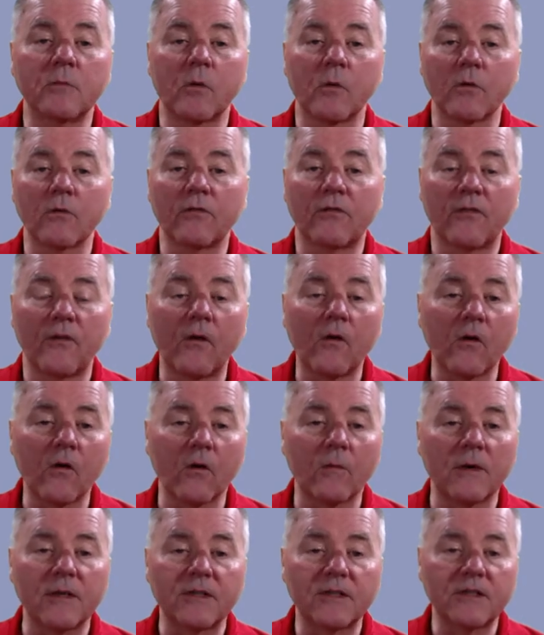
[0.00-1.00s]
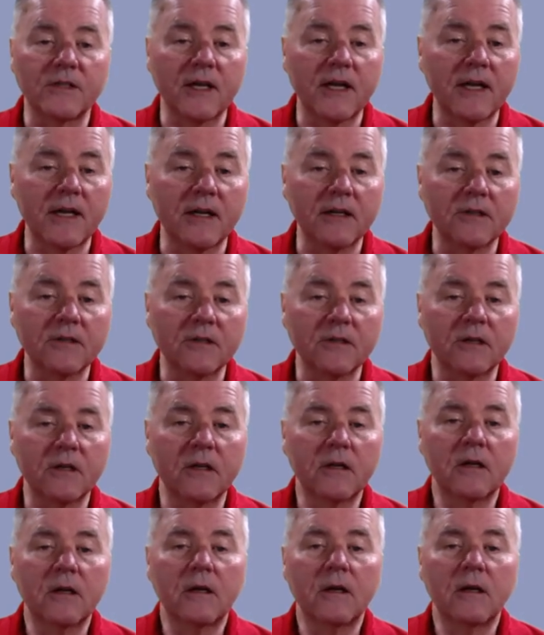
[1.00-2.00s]
board forum as text,
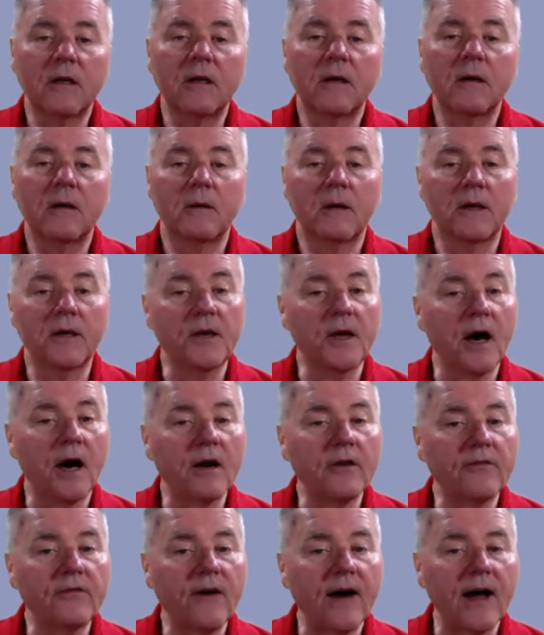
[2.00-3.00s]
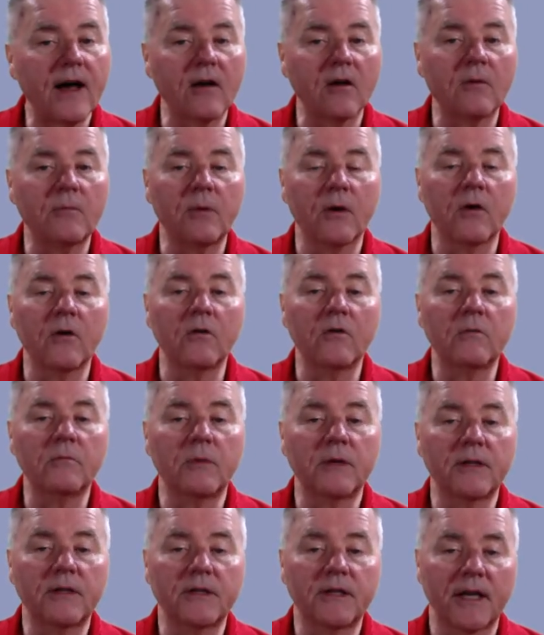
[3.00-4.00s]
not a file
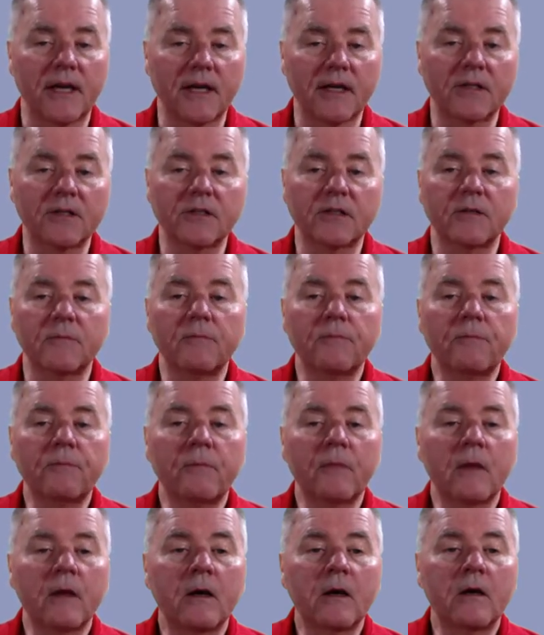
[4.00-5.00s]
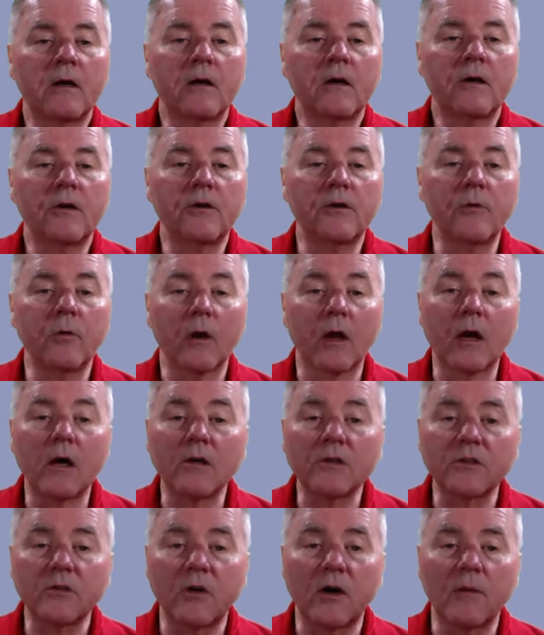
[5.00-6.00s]
upload, but text. You will
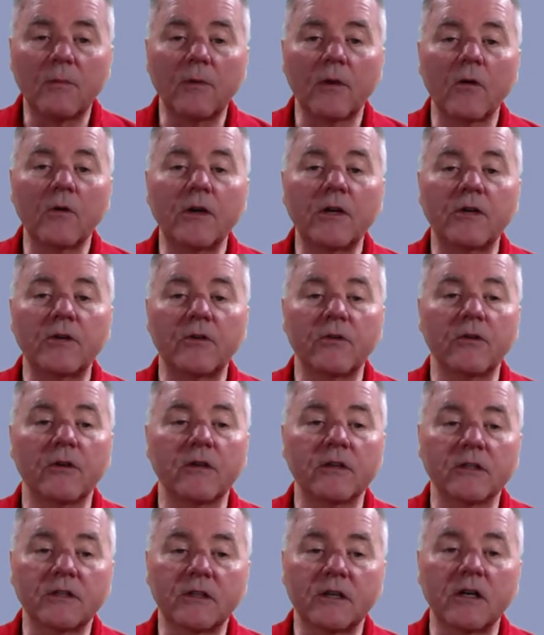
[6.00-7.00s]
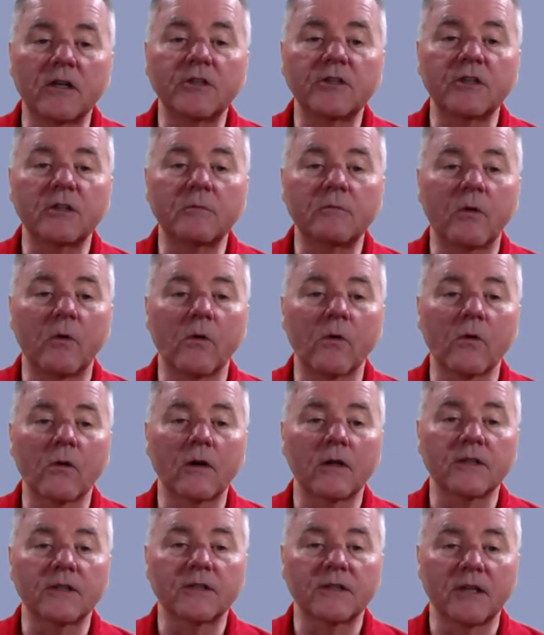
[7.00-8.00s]
also upload it to the discussion
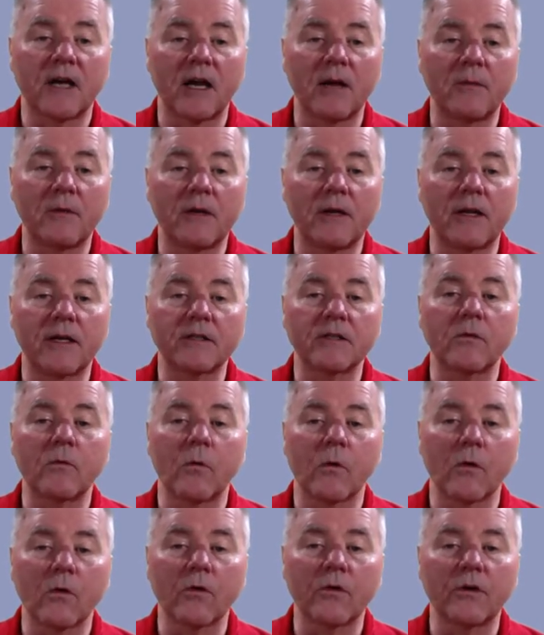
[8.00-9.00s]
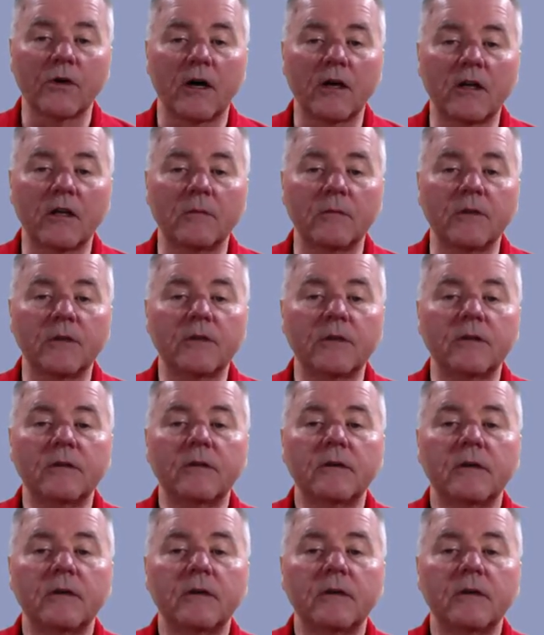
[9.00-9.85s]
board assignment as a Word document.